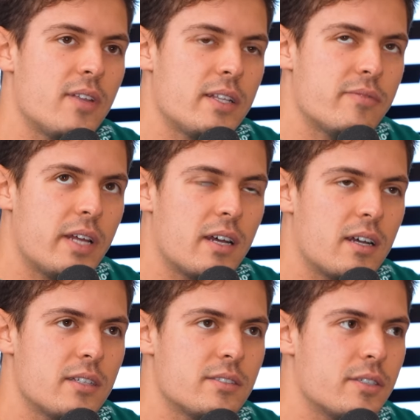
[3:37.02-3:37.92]
lived
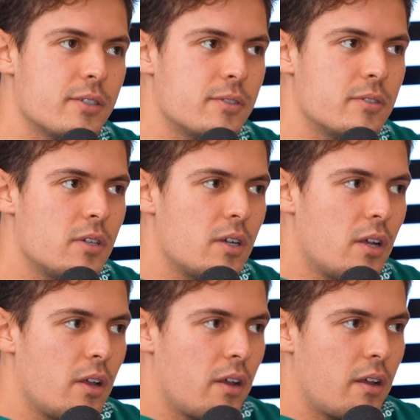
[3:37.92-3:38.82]
there until
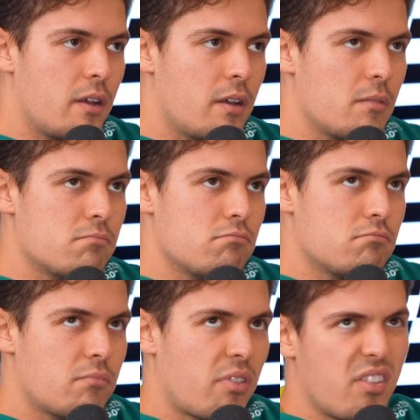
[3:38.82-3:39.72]

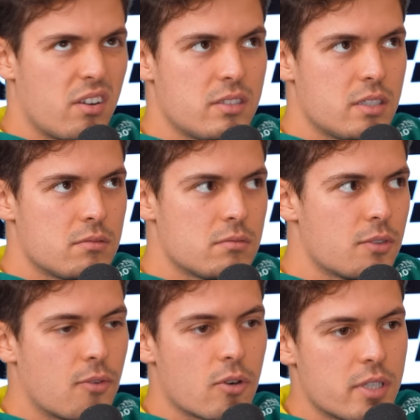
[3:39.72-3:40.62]
um, 13
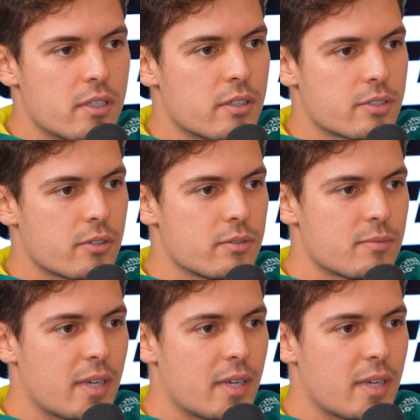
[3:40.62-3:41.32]
to 14 years old,